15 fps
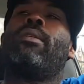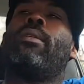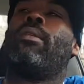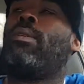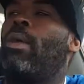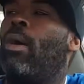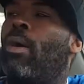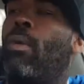
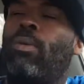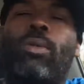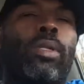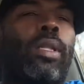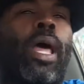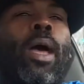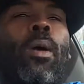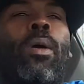you know,
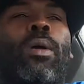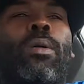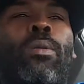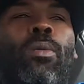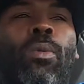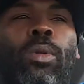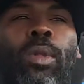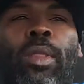
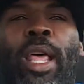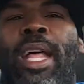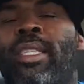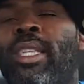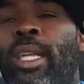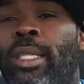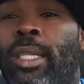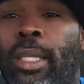
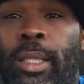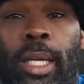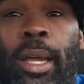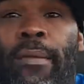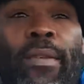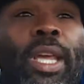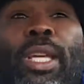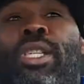that's into
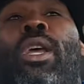TV